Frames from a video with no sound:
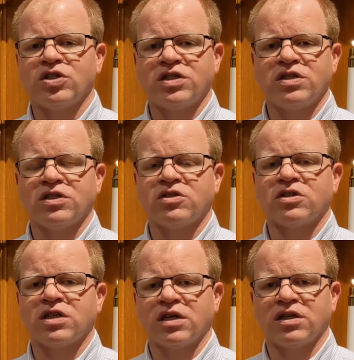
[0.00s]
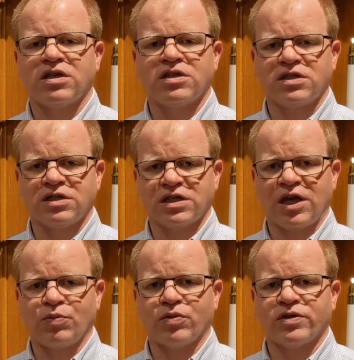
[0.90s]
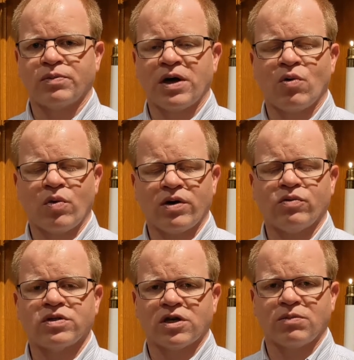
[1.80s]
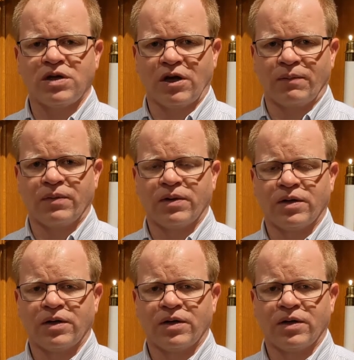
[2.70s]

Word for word: Jesus telling his disciples about what was coming up.